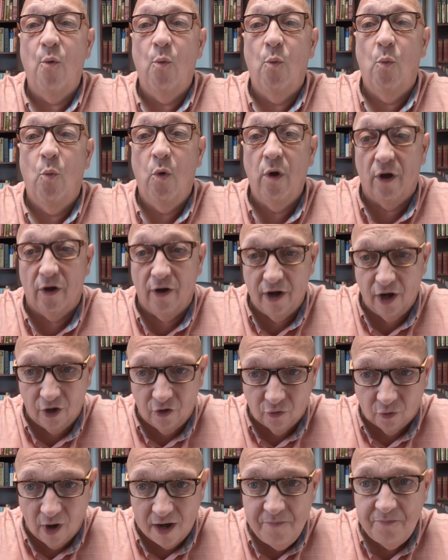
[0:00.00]
We're in a
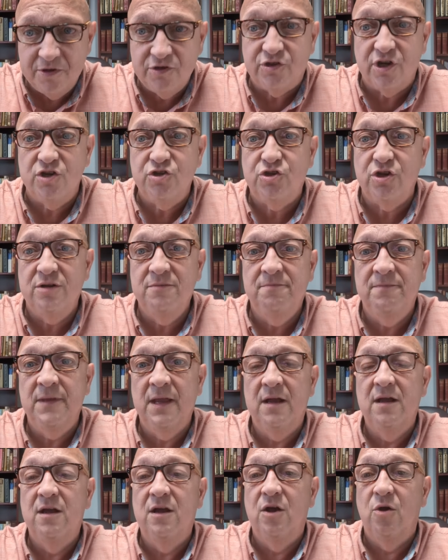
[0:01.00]
great position.
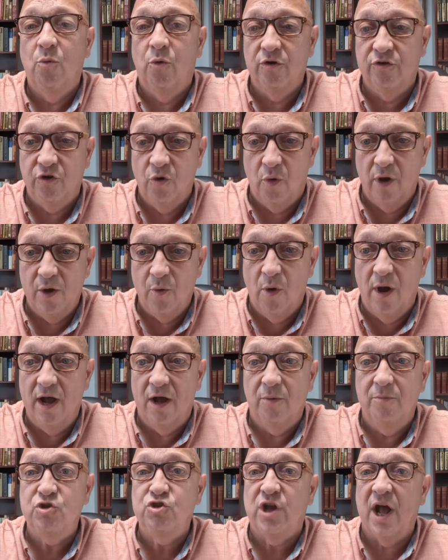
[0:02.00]
We're doing
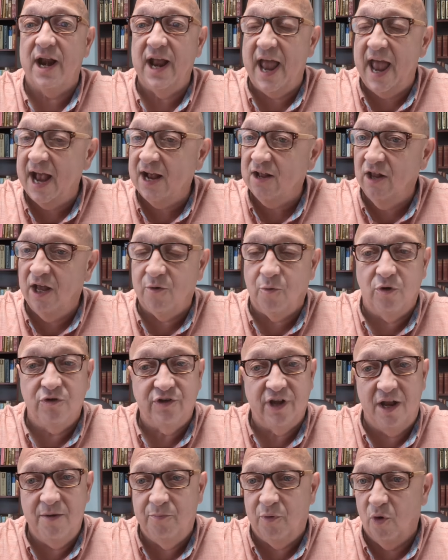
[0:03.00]
well, but you got to act like we're
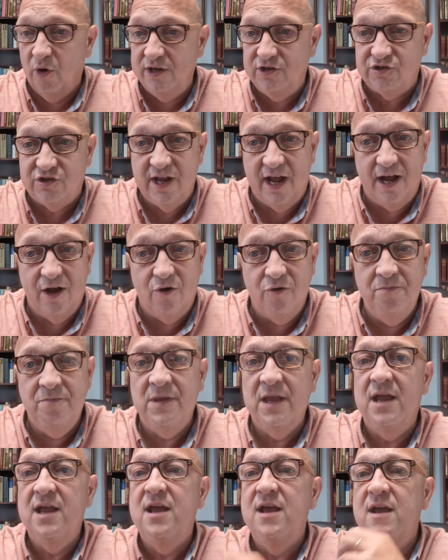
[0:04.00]
10 points down.